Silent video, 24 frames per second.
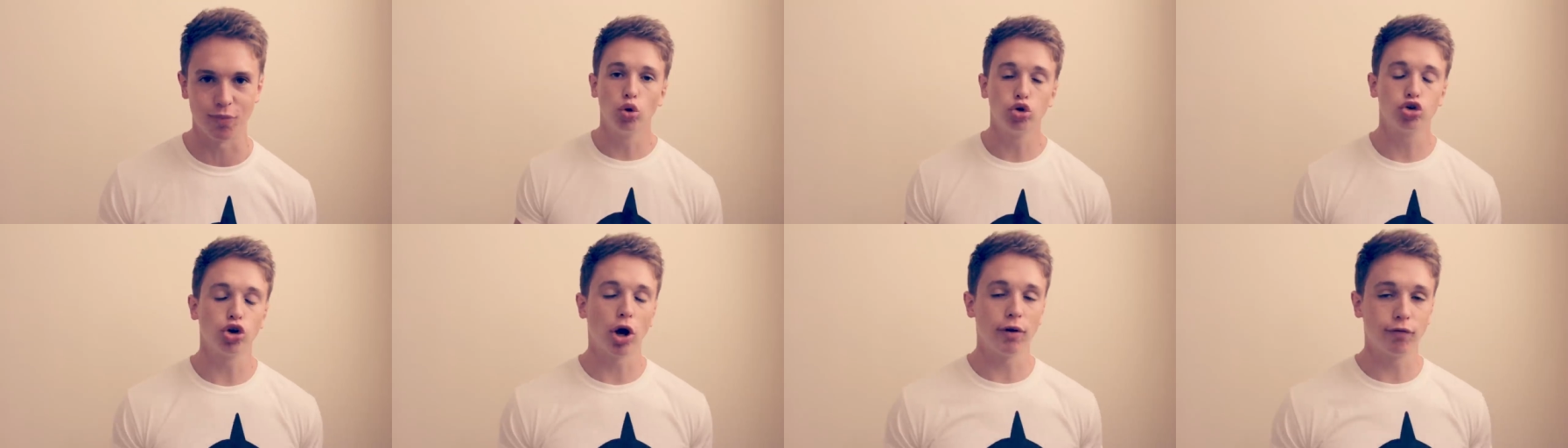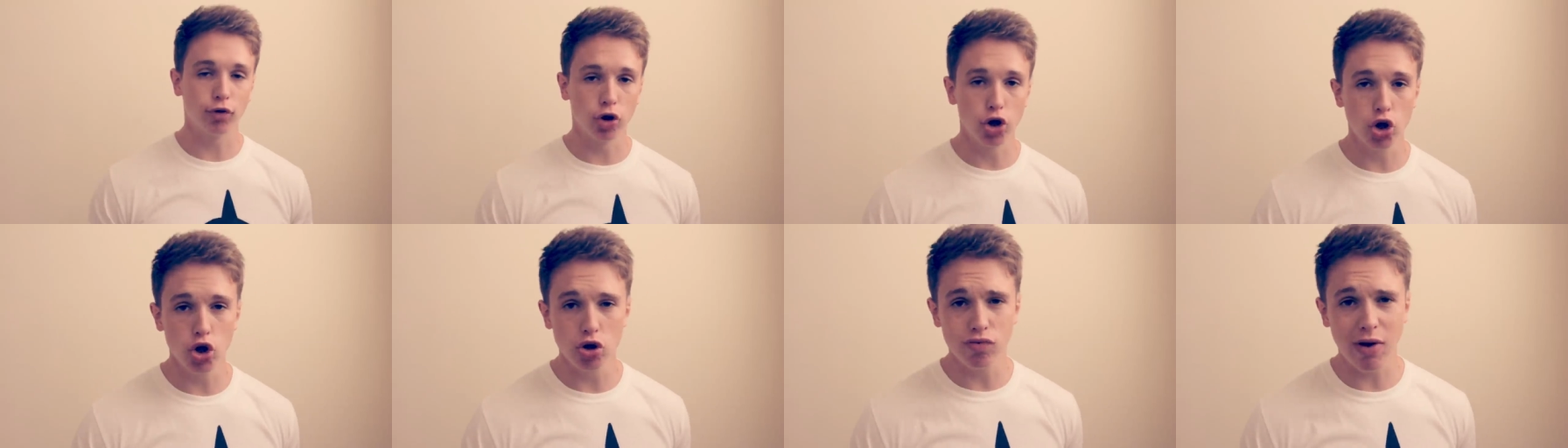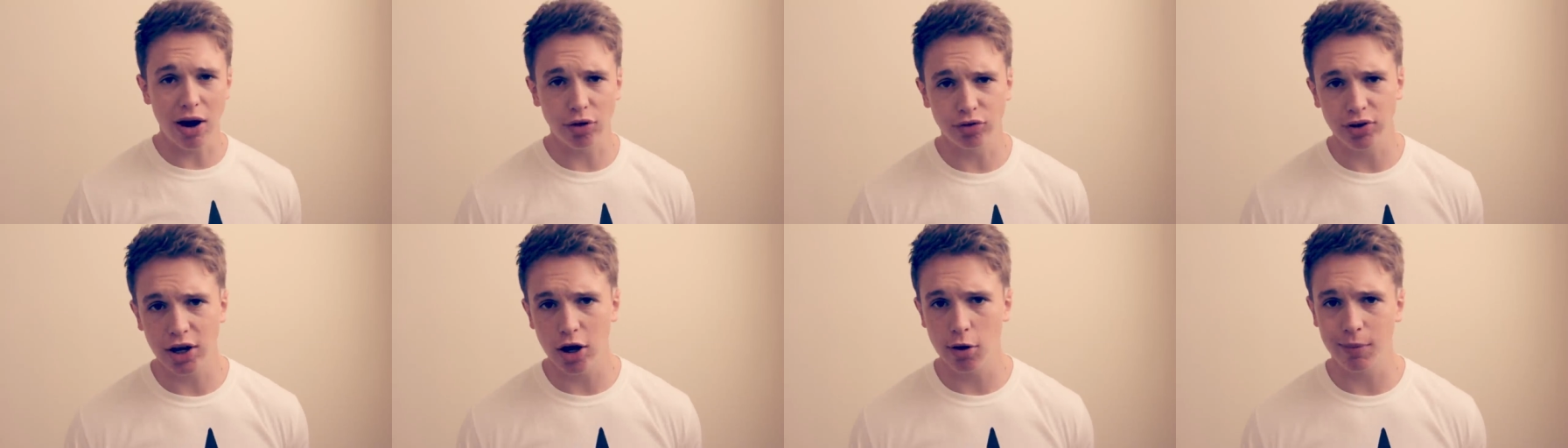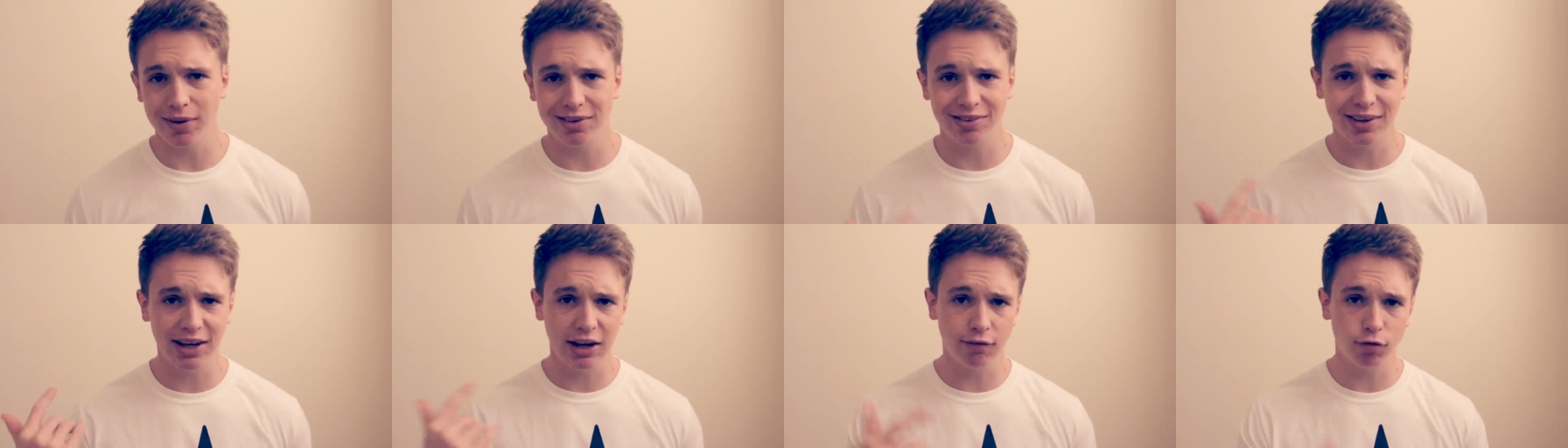Also, if you're new around here, it'd
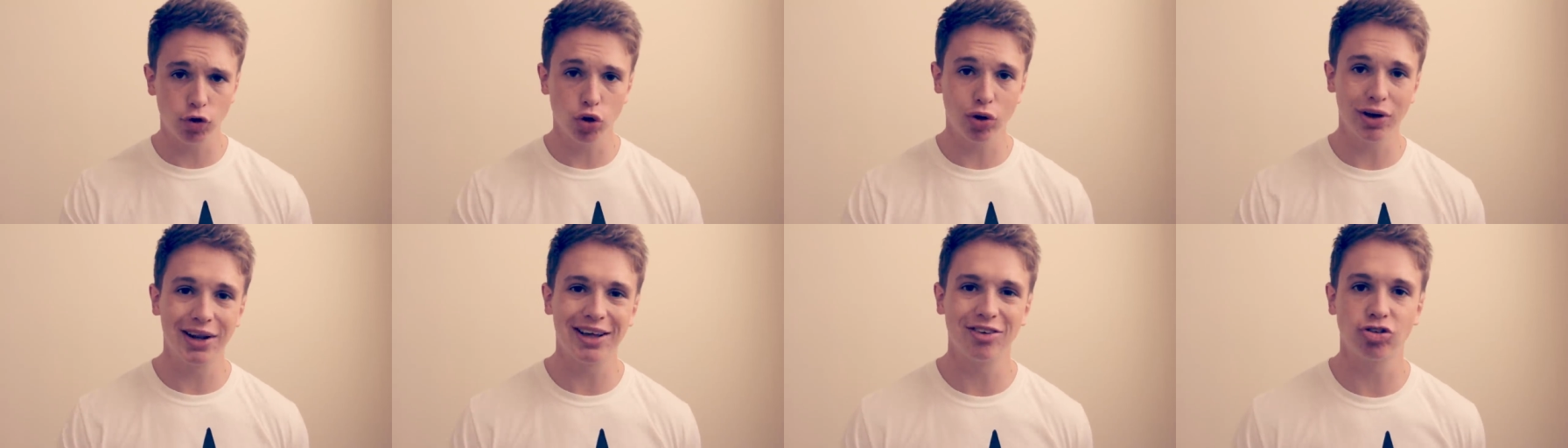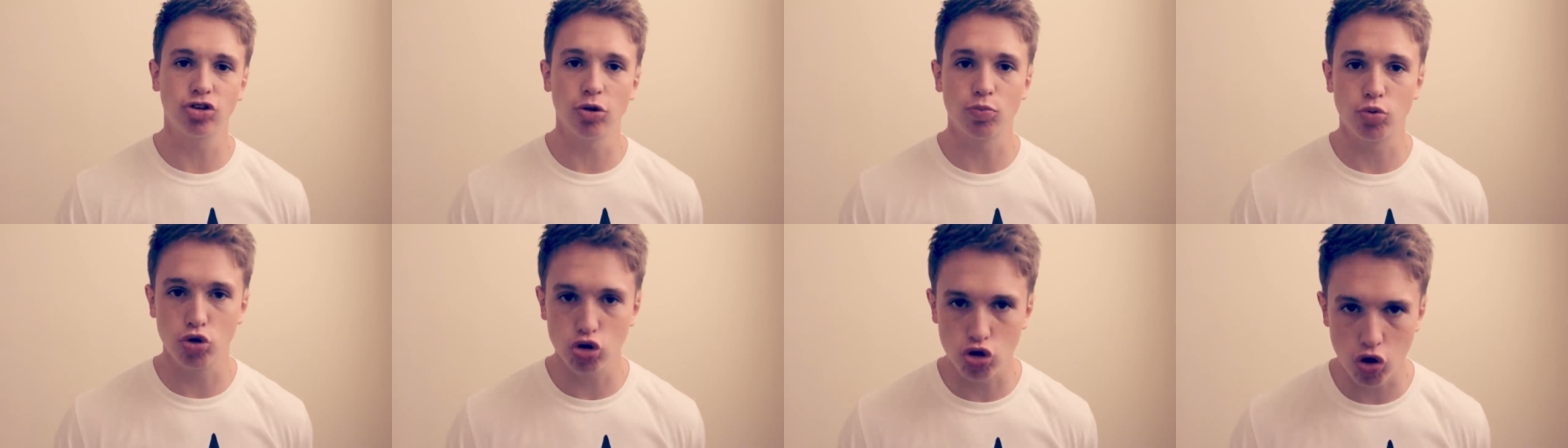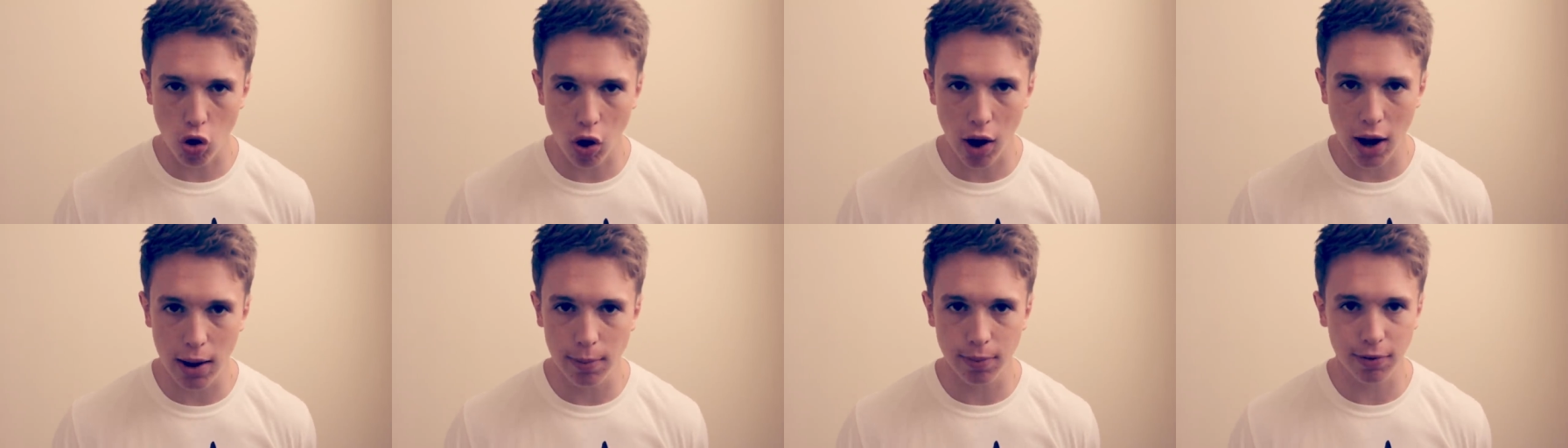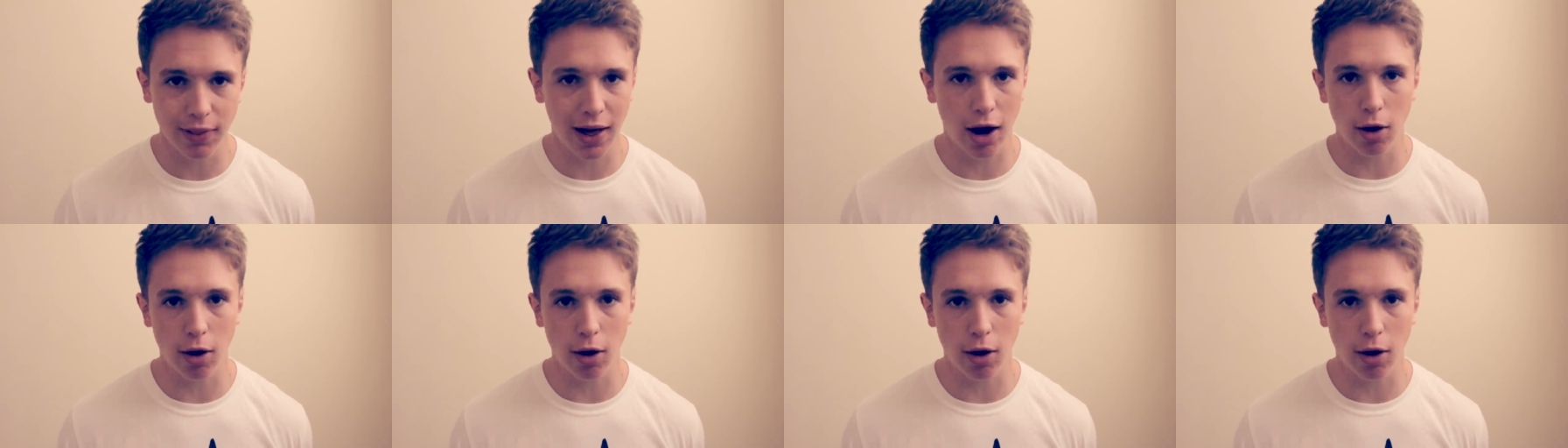be sick if you could hit subscribe.